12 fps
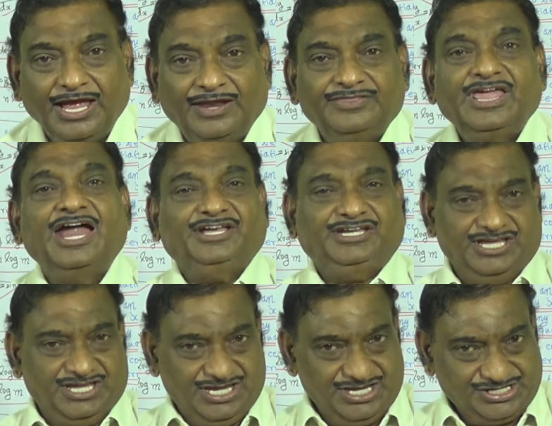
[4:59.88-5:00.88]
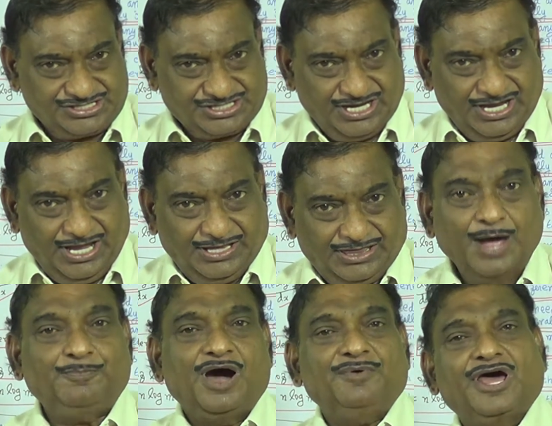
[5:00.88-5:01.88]
That is the
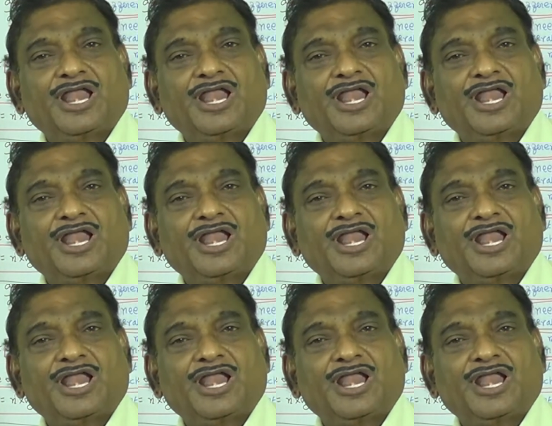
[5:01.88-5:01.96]
power